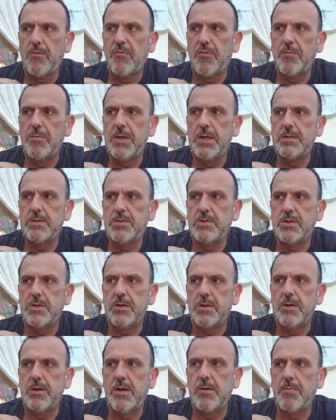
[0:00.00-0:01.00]
the insert,
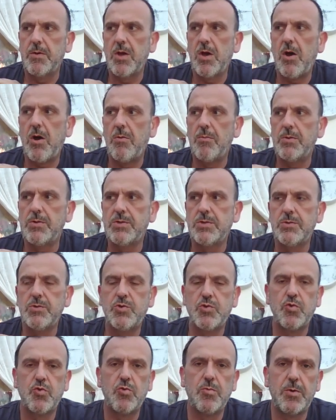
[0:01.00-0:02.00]
calmness and
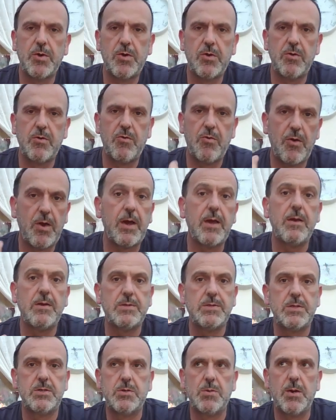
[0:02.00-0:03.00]
trauma can create
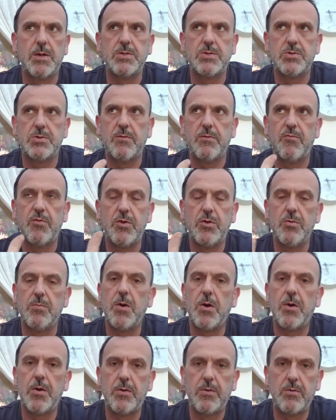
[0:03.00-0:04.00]
situations either in your
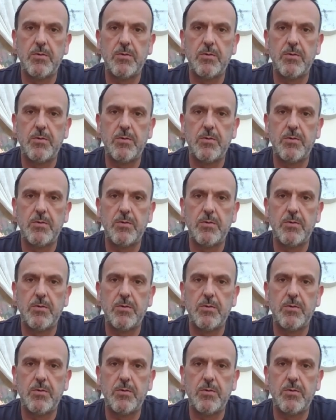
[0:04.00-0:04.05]
mind